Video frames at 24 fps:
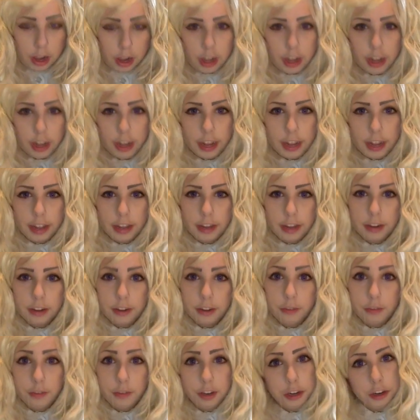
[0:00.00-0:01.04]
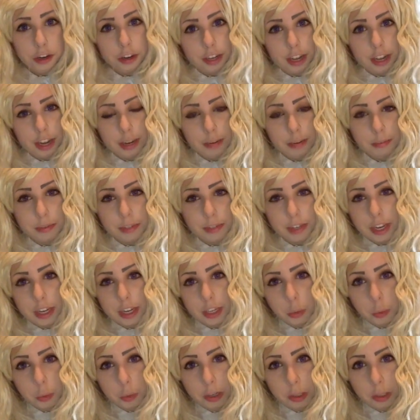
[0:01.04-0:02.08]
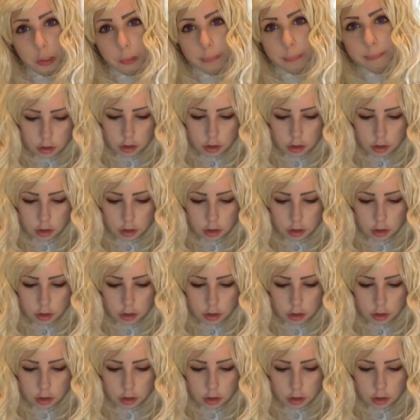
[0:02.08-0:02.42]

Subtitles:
and video games as well.